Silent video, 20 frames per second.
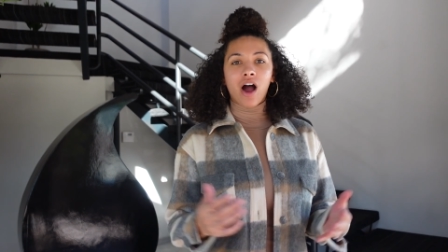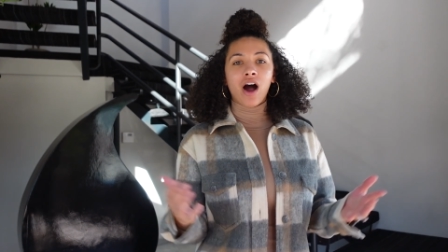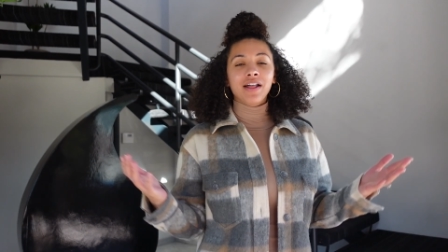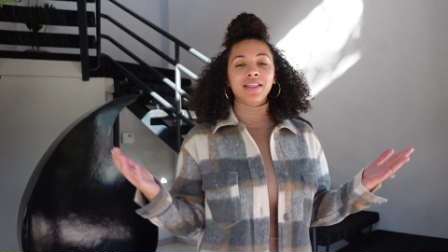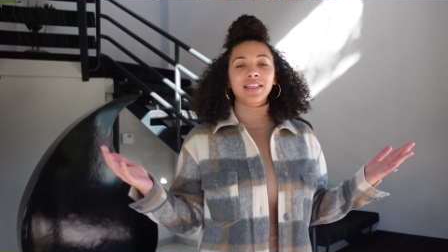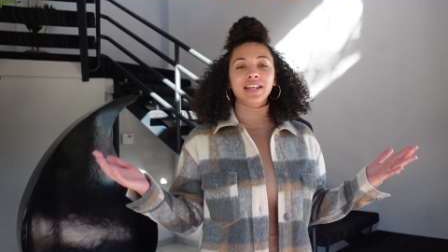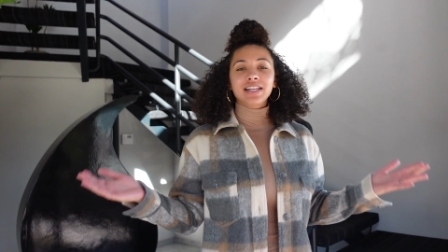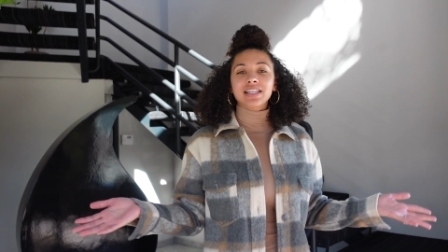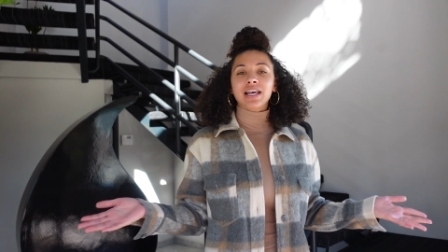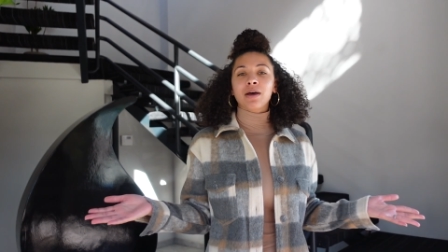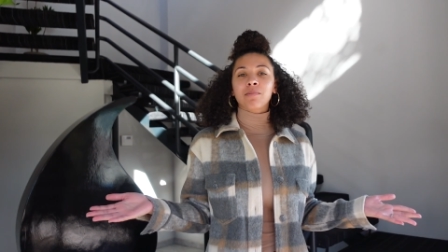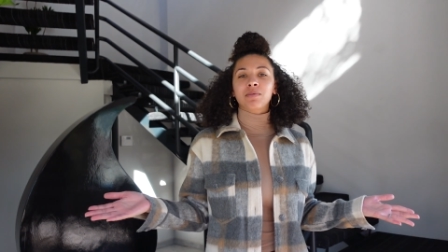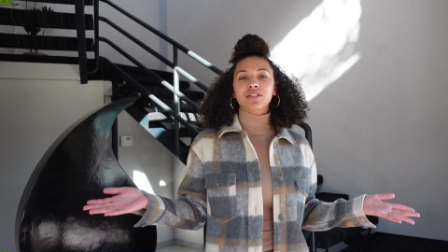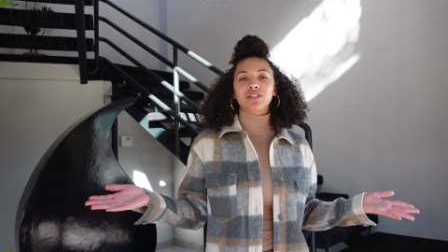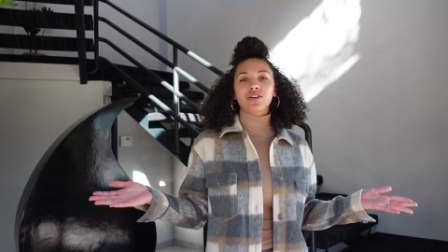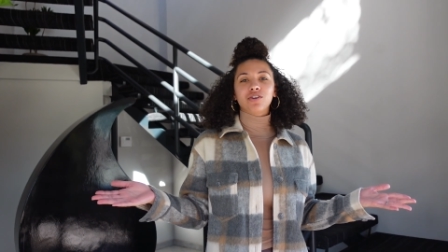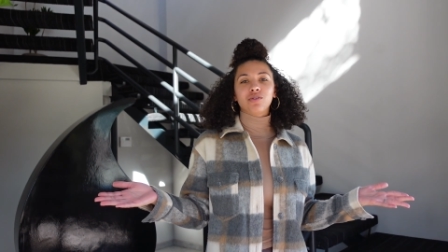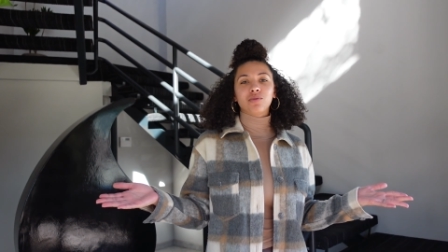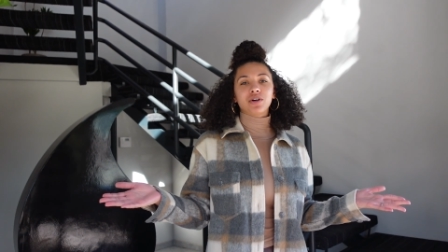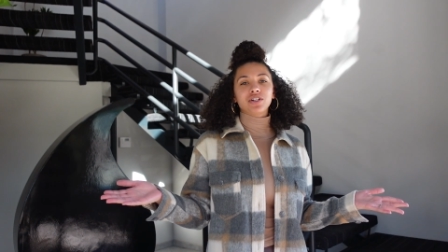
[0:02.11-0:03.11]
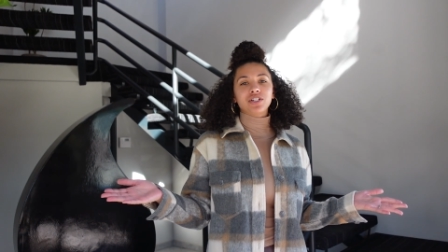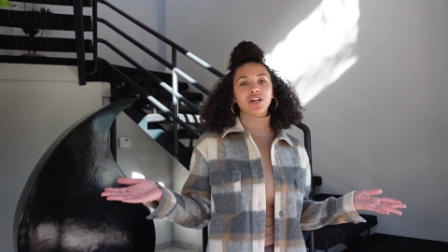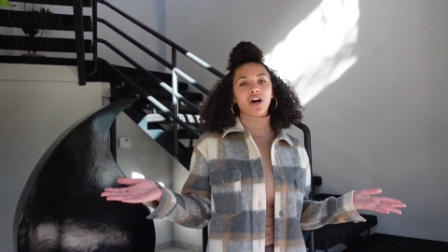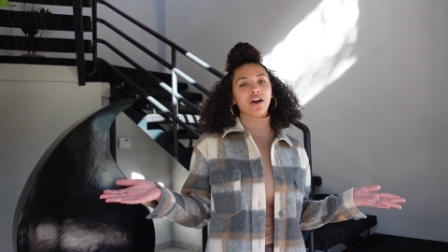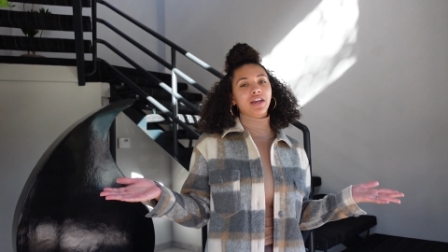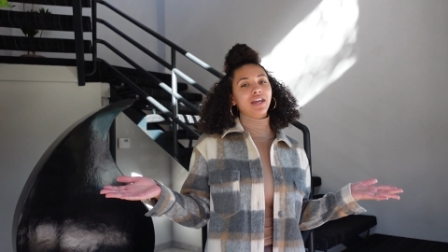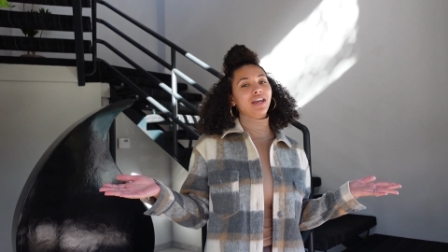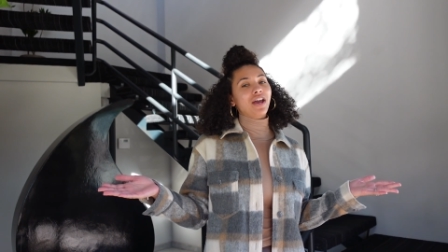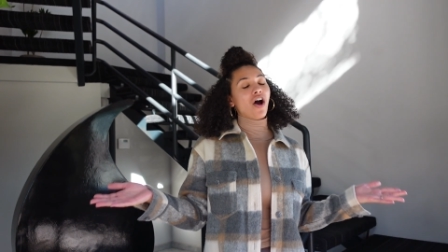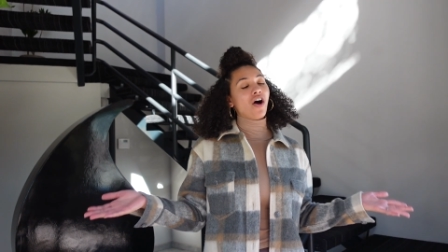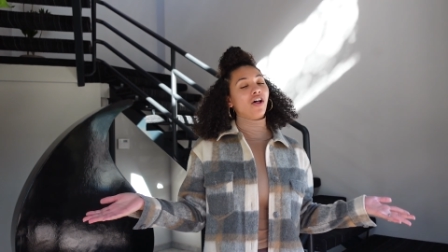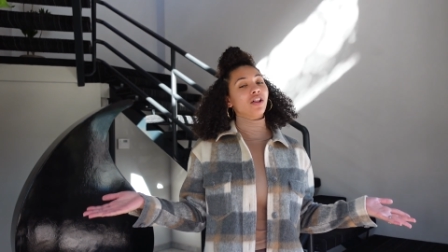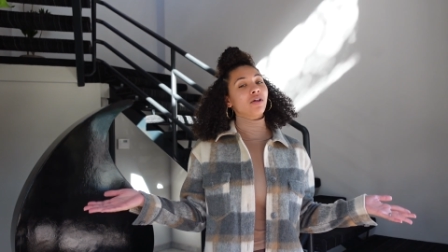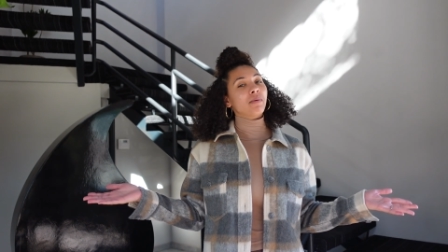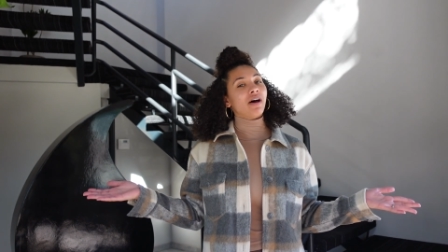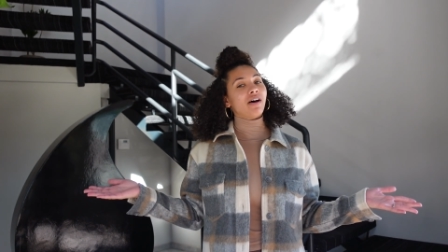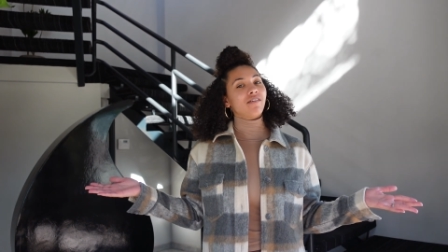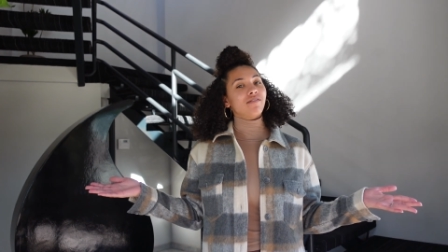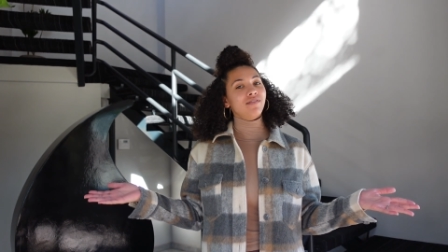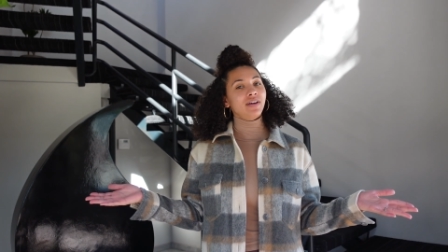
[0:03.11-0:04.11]
On this episode, we're talking
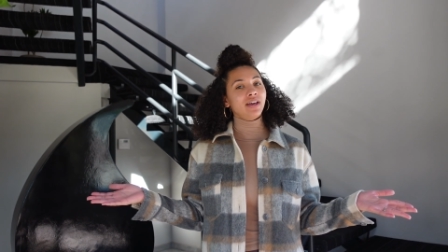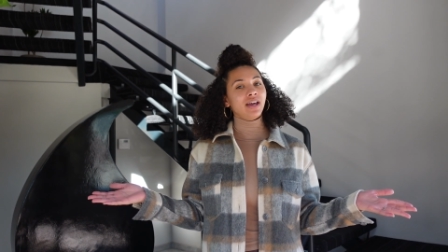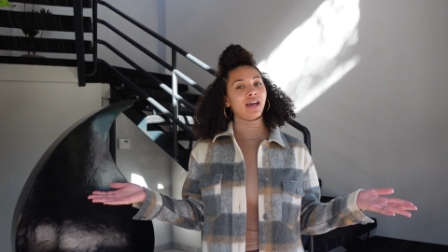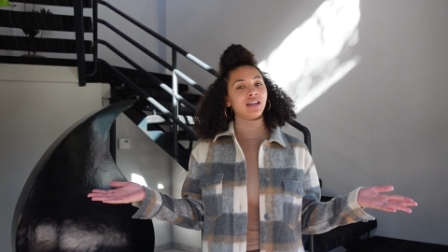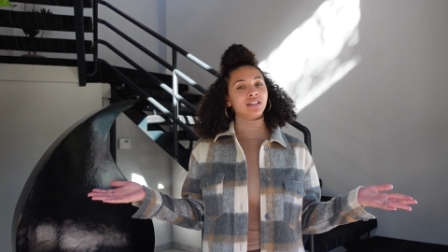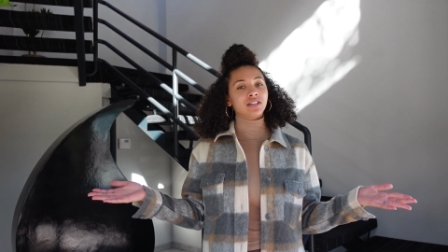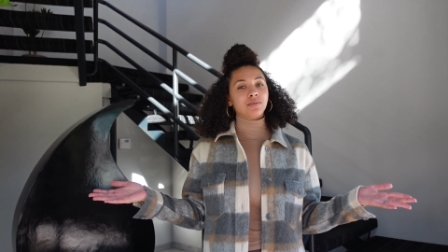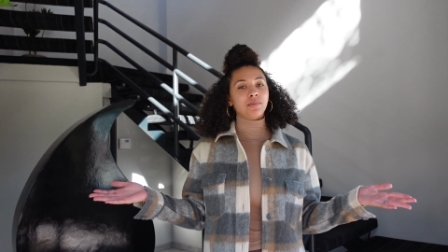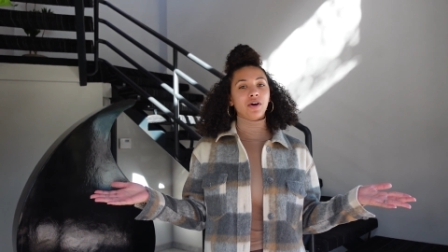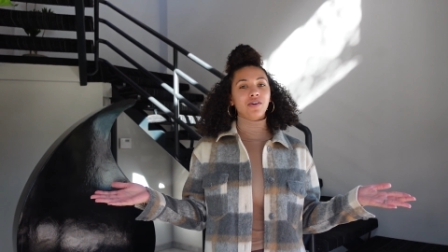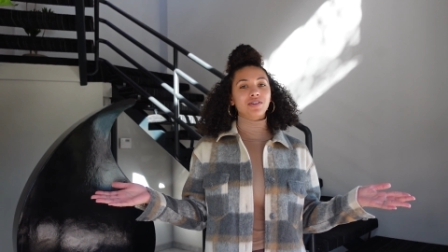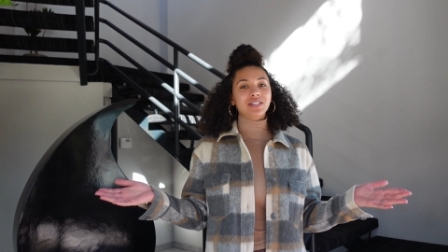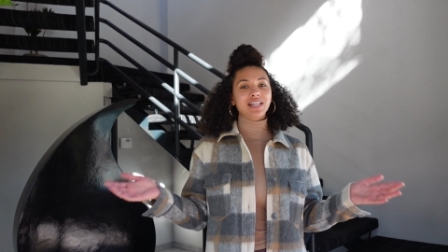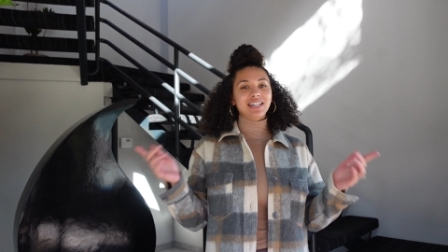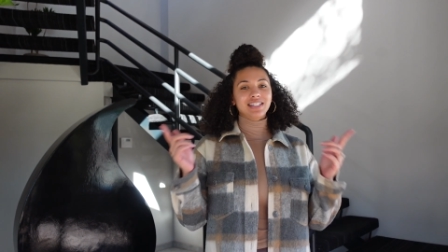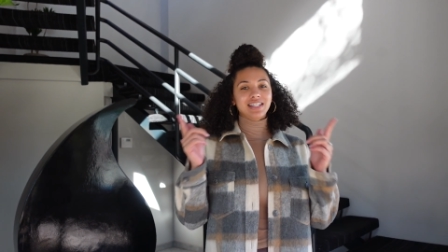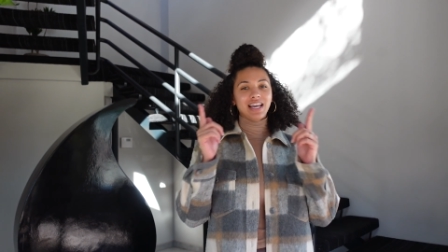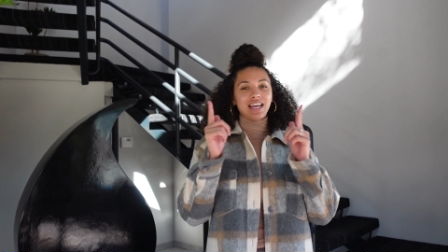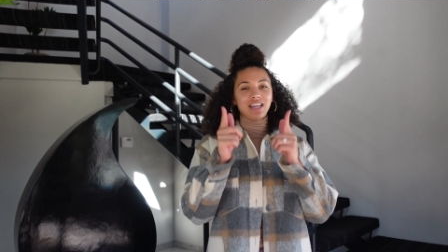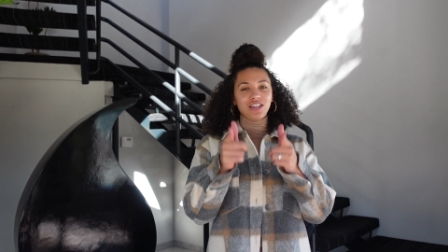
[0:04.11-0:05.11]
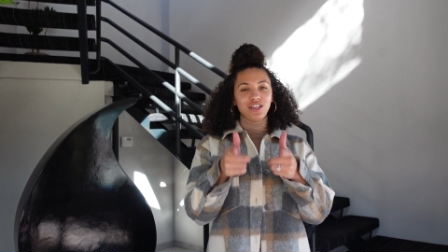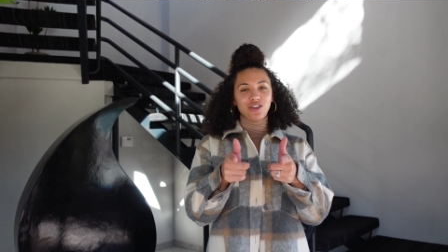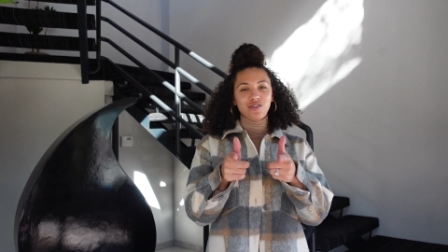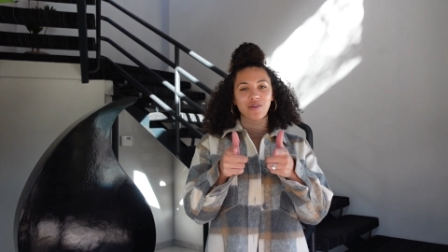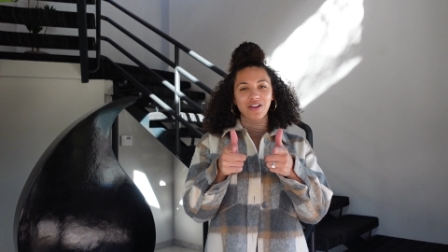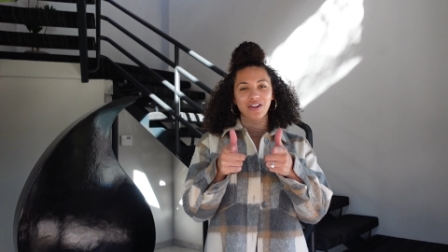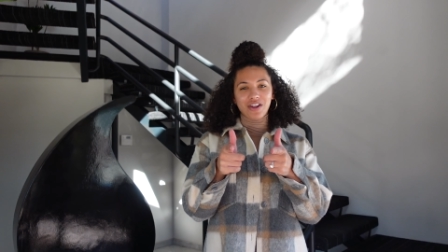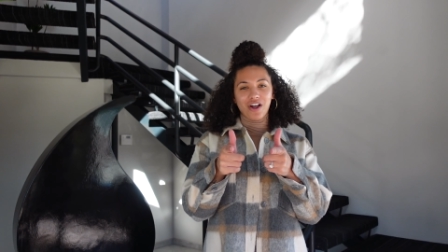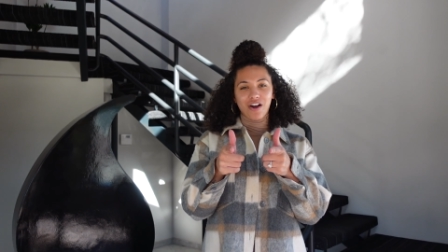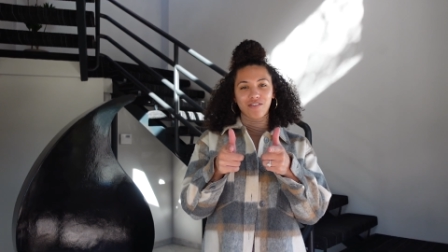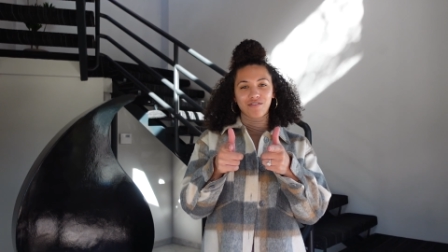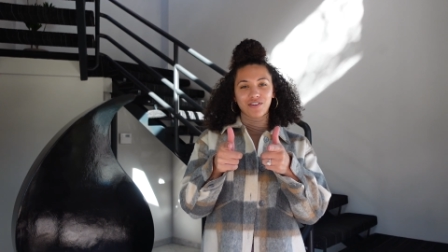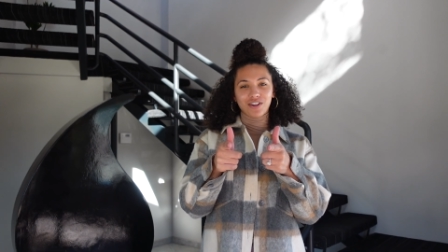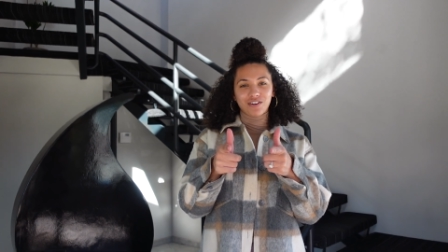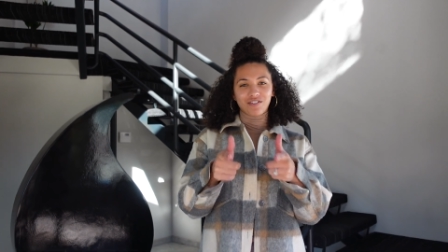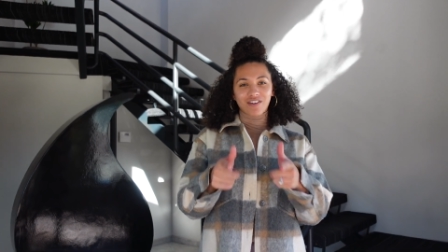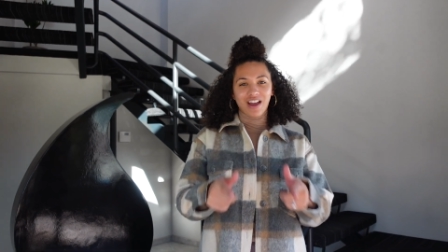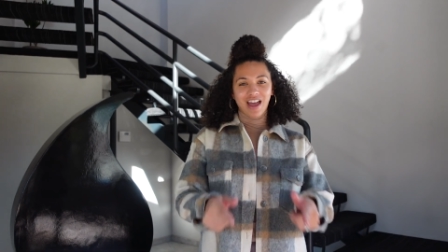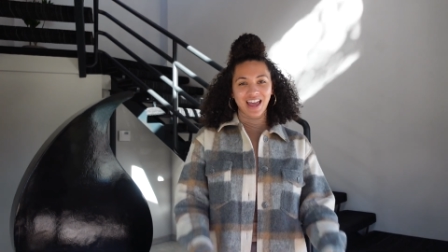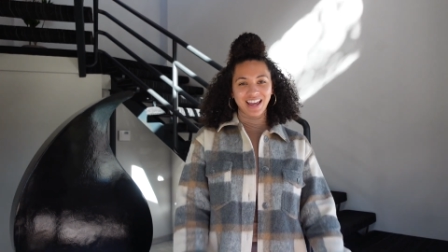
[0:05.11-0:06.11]
all about fit expos and taking you along for
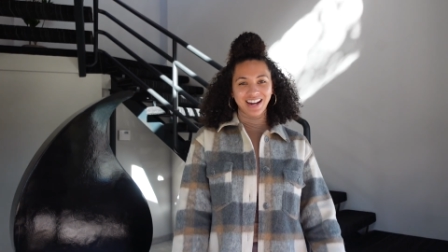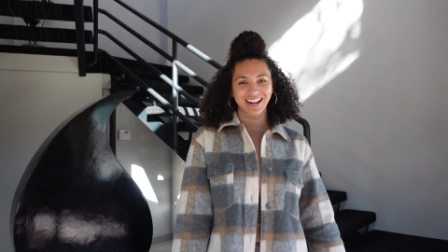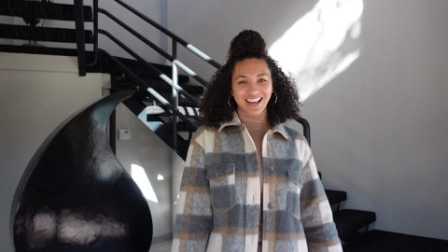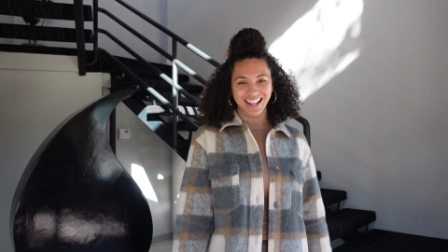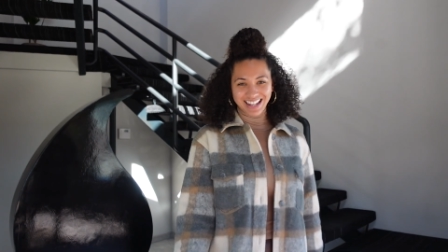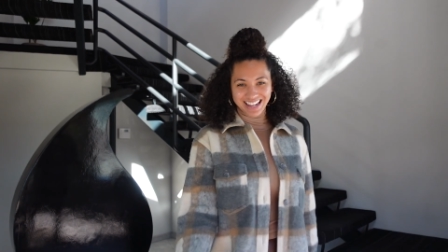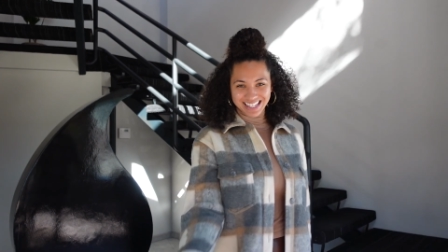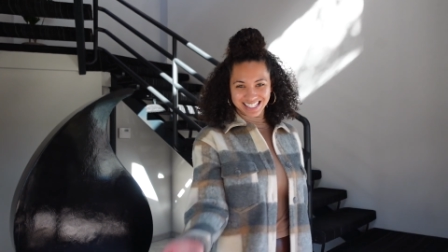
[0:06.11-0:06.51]
the ride.